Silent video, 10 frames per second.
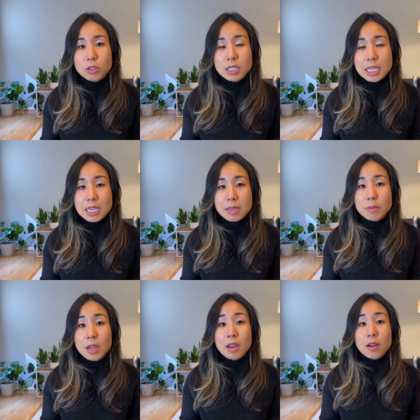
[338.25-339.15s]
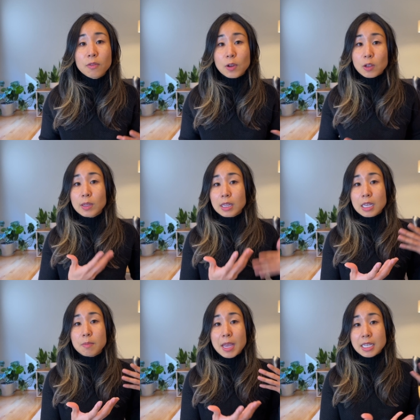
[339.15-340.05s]
your team
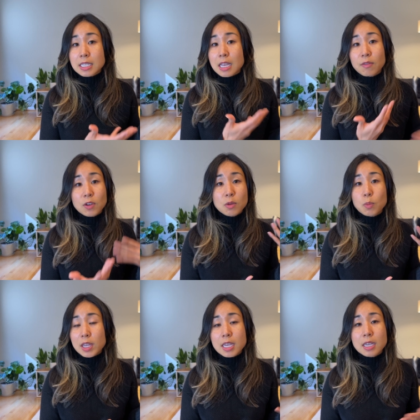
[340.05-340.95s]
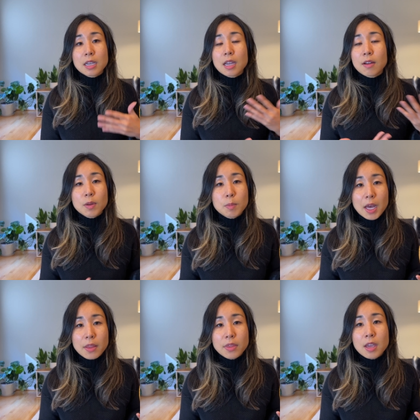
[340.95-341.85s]
frequently makes every week, every
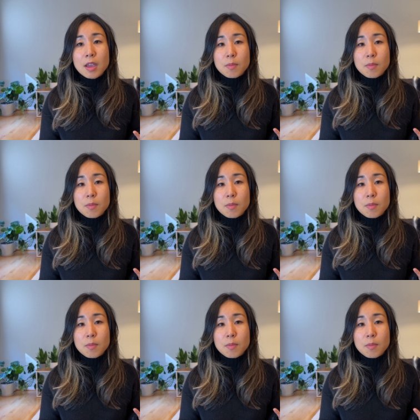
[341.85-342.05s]
month,